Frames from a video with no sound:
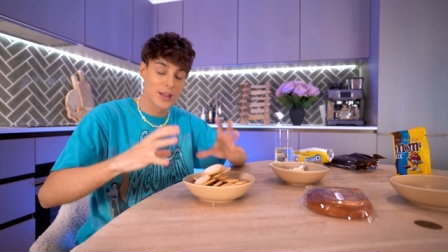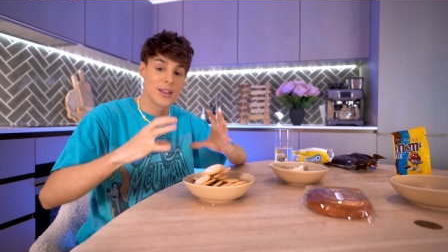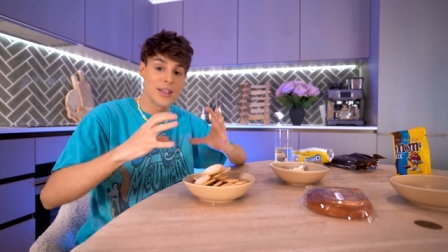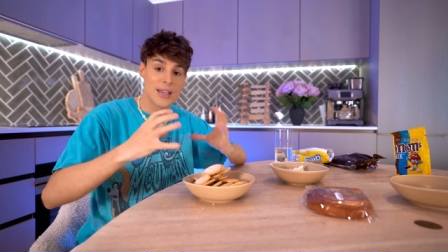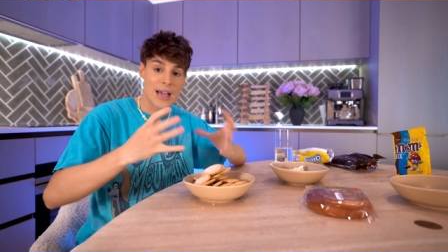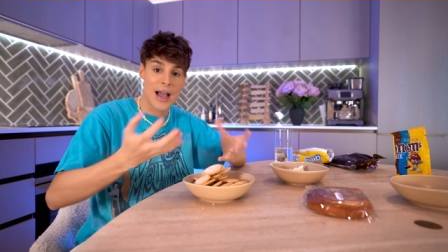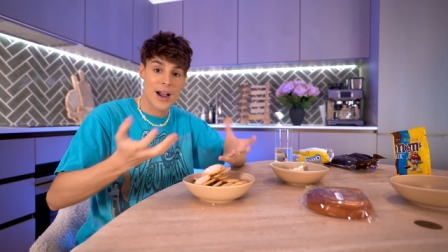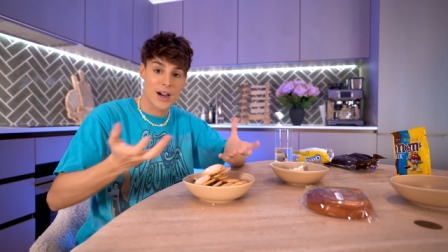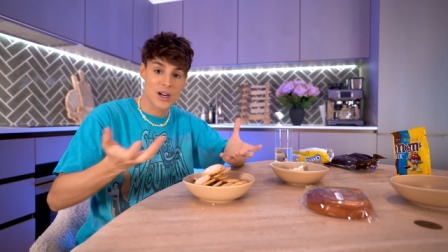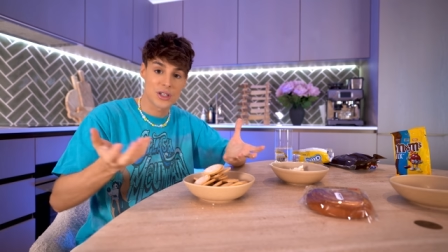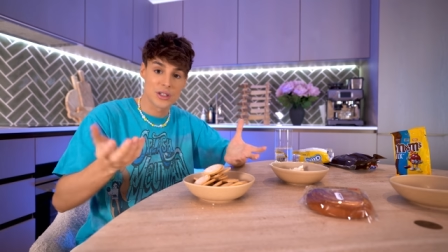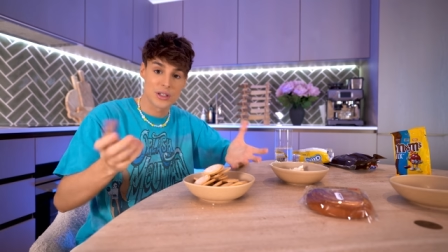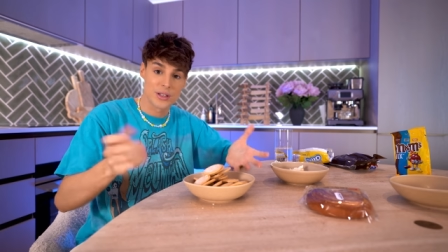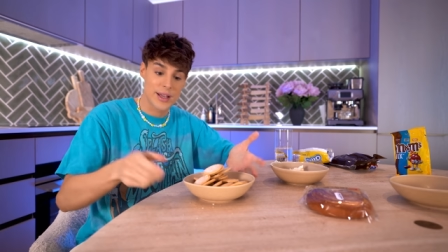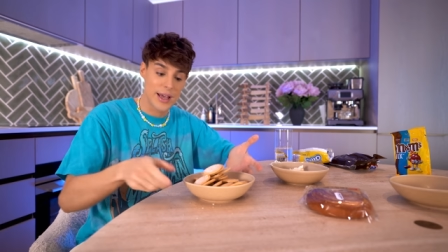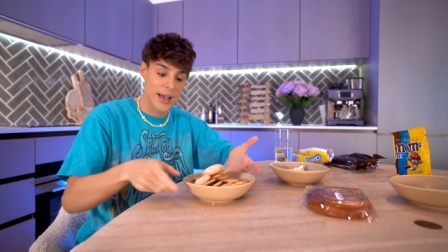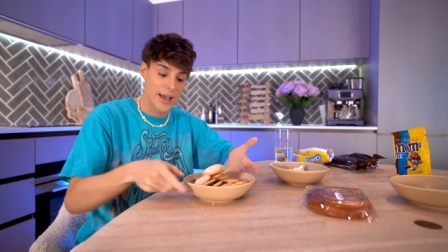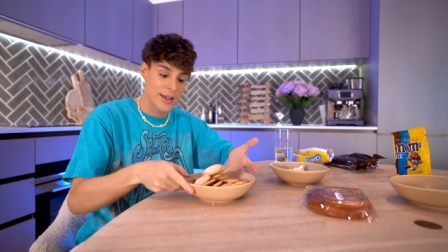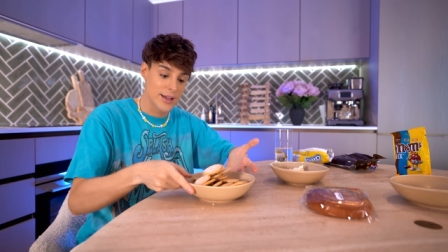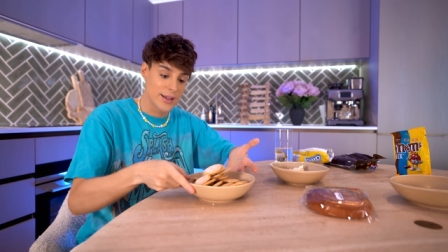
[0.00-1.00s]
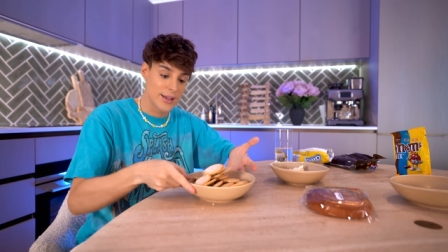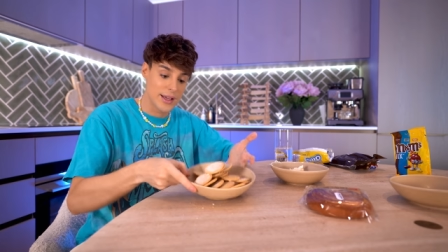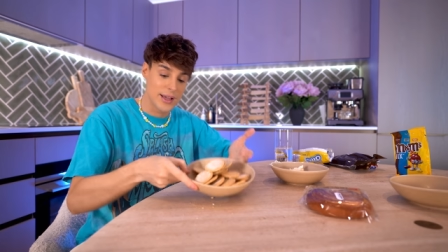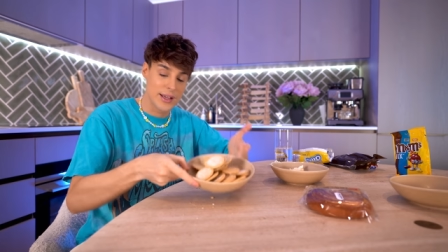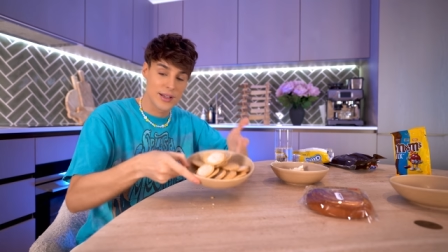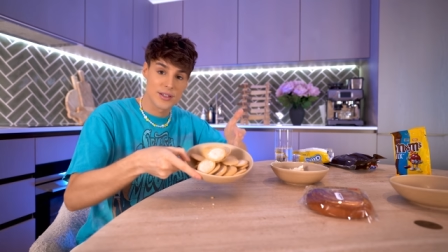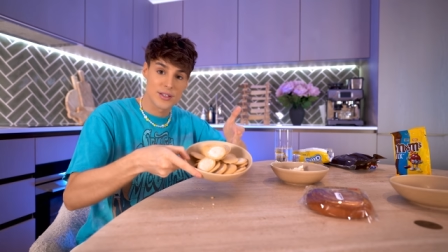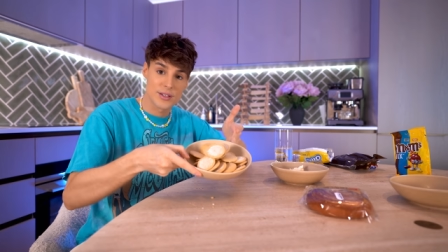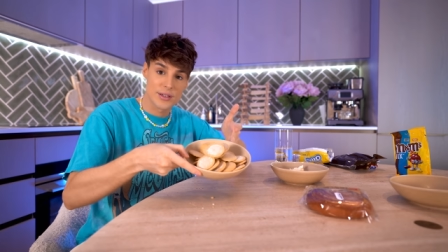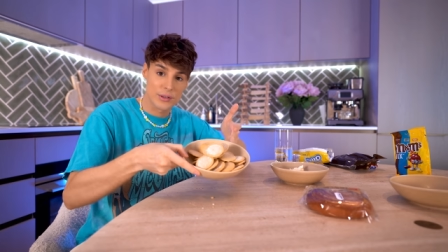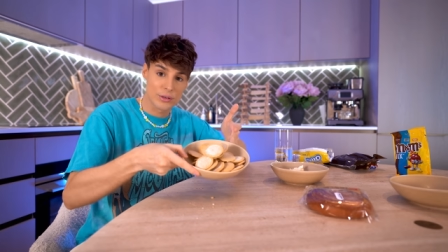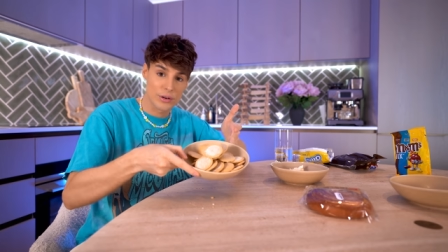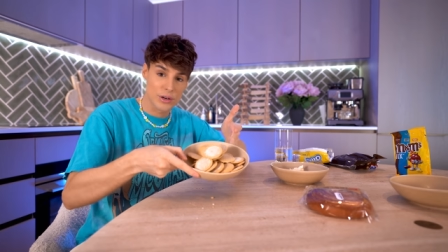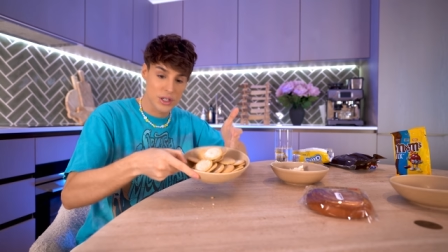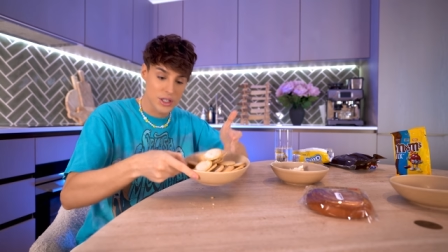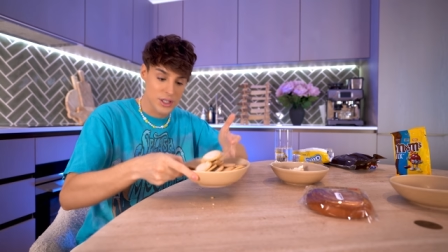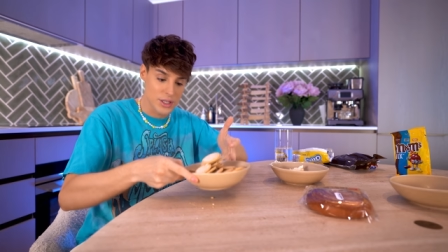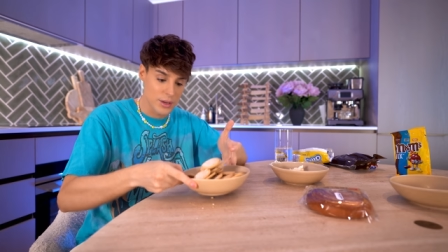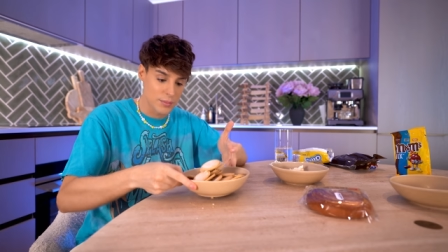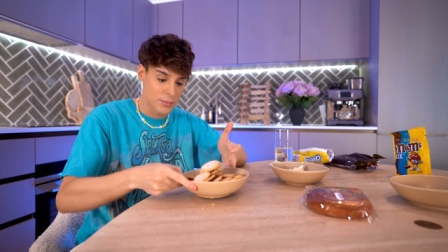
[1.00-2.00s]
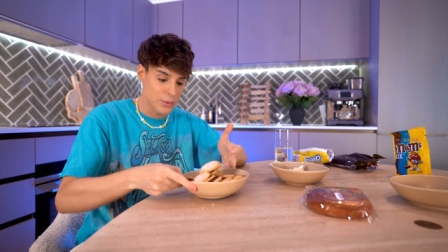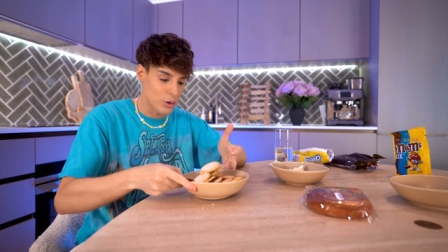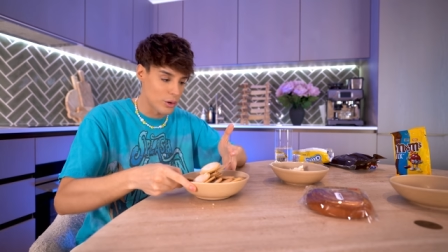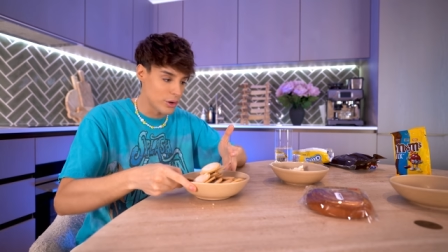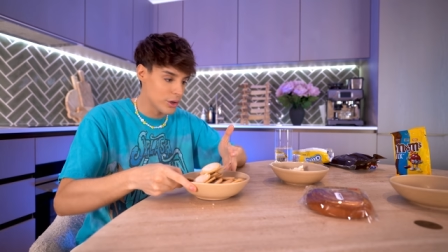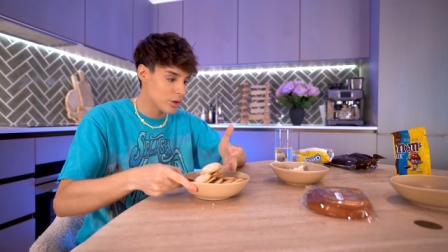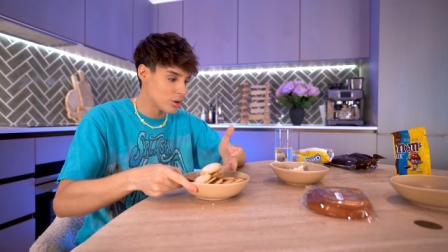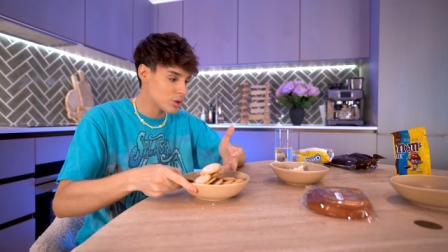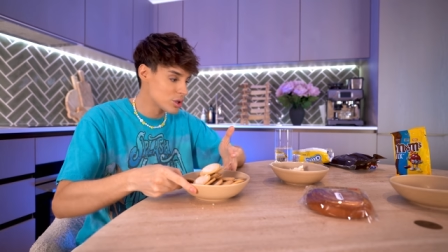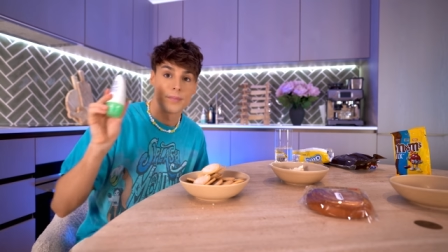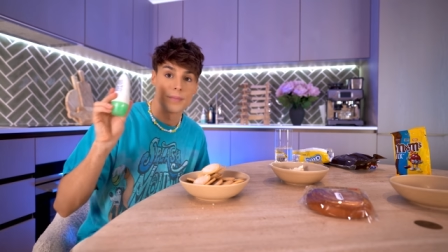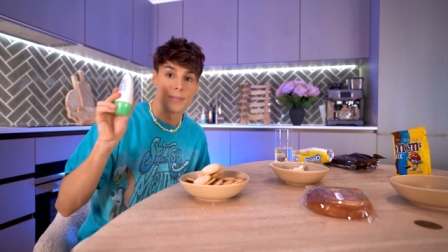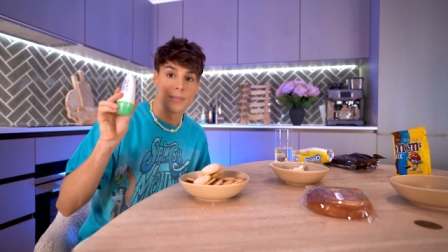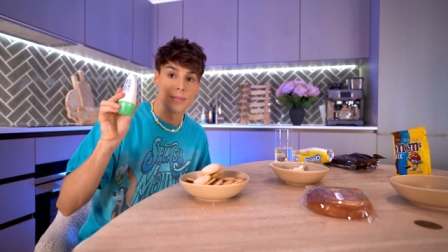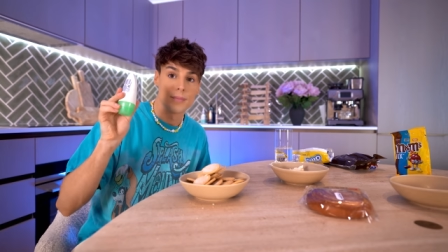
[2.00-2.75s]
the actual cake is crushed up Oreos